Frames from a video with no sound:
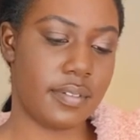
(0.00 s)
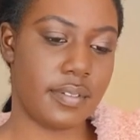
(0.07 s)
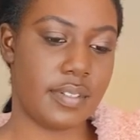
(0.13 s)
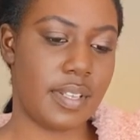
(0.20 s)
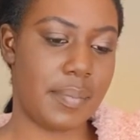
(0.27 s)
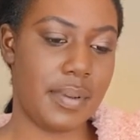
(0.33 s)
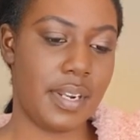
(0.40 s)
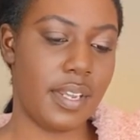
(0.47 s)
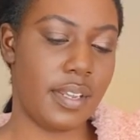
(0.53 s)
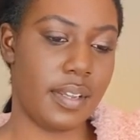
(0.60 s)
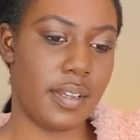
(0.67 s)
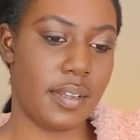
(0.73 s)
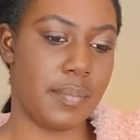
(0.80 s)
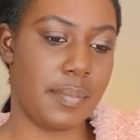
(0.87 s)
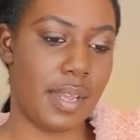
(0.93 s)

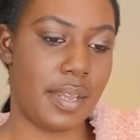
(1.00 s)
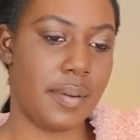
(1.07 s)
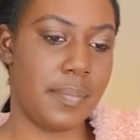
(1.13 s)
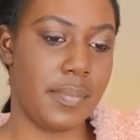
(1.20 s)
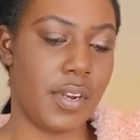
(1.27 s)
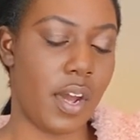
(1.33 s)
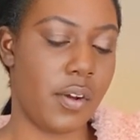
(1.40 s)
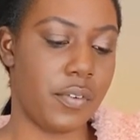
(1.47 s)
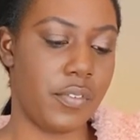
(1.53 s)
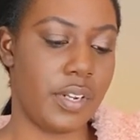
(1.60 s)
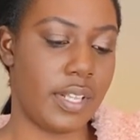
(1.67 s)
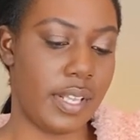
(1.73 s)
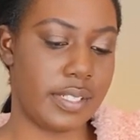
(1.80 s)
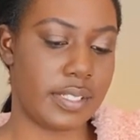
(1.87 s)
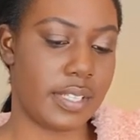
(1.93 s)
somebody may not
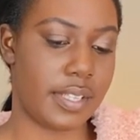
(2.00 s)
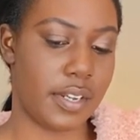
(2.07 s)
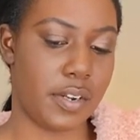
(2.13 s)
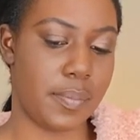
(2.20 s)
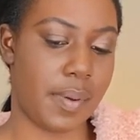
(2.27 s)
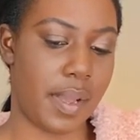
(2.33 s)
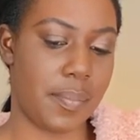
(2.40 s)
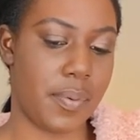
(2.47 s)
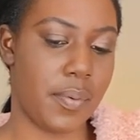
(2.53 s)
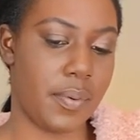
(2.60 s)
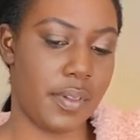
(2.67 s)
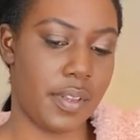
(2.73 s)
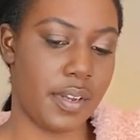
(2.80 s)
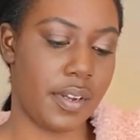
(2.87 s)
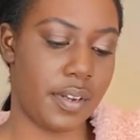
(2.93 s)
realize that they're
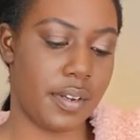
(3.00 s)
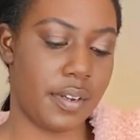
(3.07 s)
bipolar.